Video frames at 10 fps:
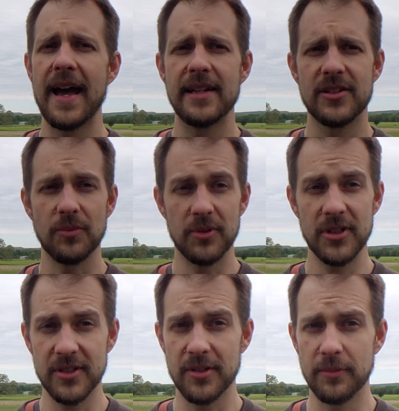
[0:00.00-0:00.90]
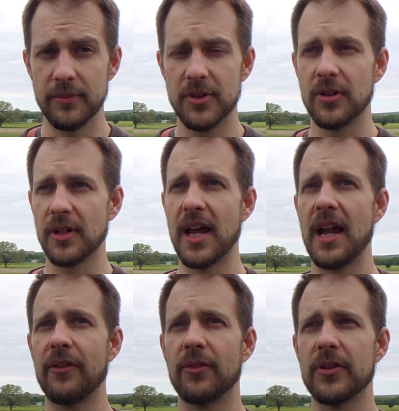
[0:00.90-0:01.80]
add some system to your
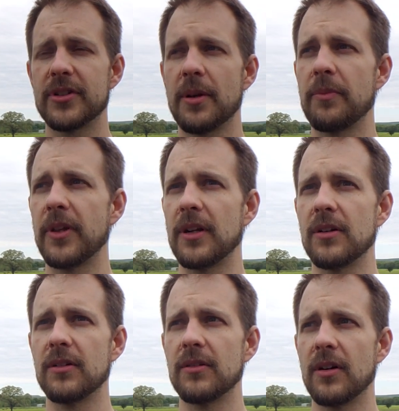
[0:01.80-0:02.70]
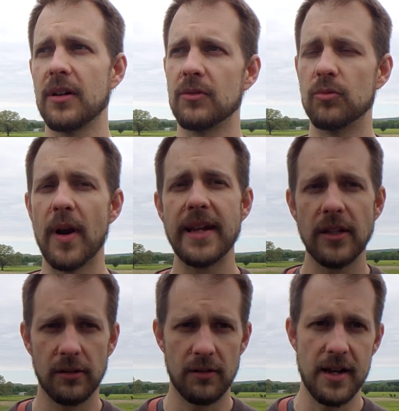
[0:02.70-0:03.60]
life or something
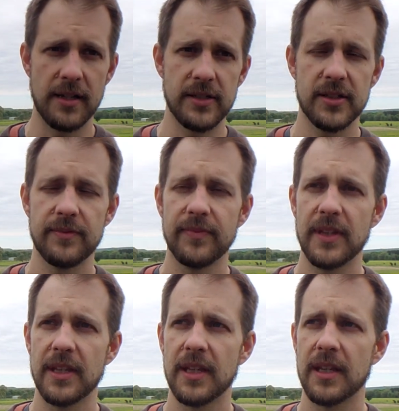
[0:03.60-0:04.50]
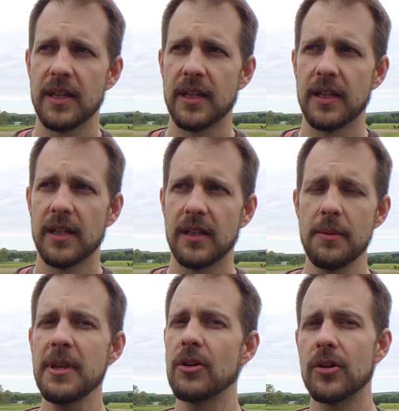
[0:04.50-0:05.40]
regularized,
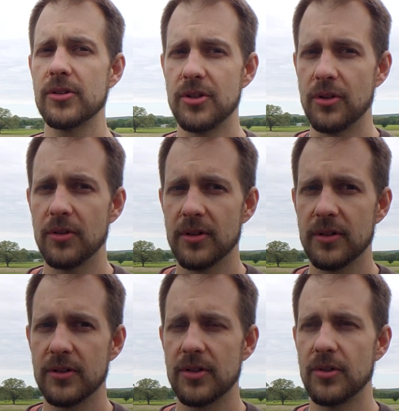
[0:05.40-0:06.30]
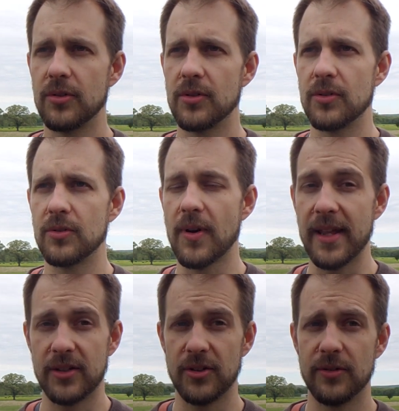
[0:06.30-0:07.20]
let me urge you to
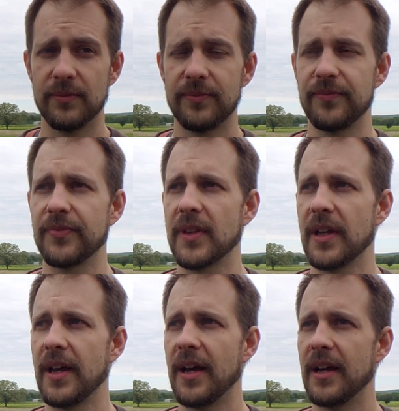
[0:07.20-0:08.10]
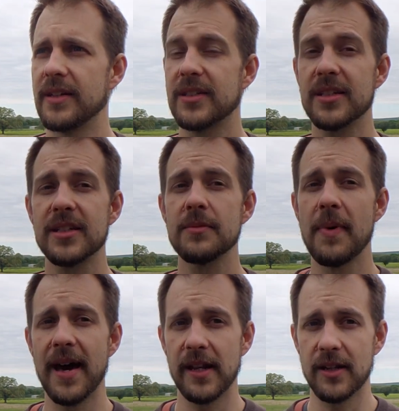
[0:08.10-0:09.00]
gratitude, uh,
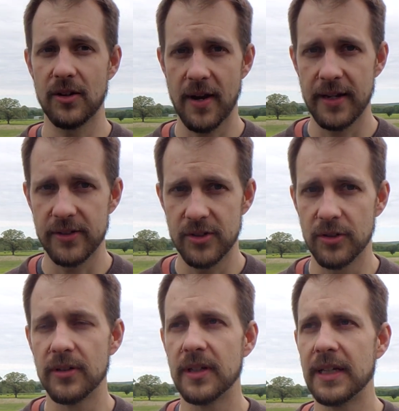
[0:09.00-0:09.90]
systematic gratitude.